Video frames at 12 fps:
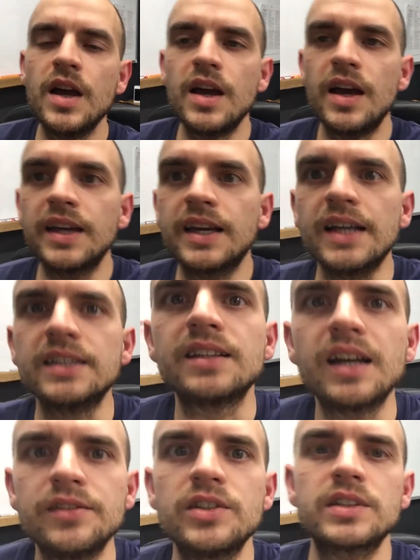Hey guys,
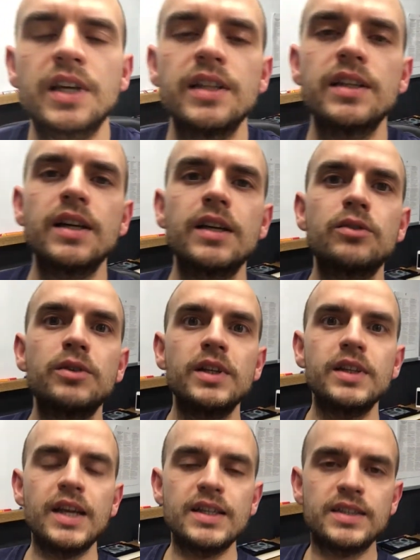I just had a
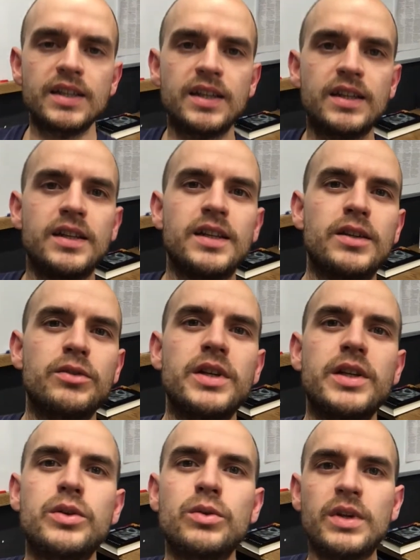really nice,
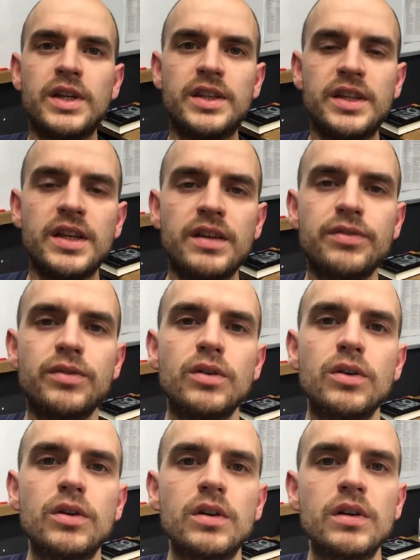really cool idea
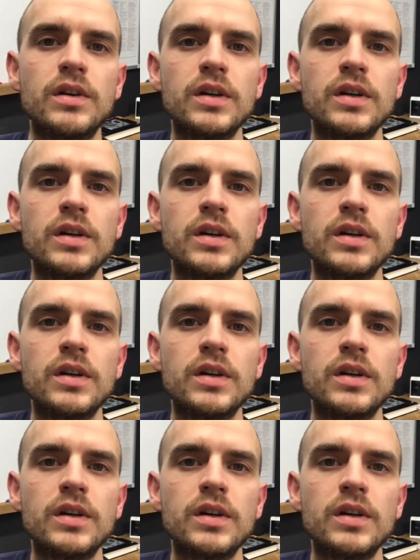for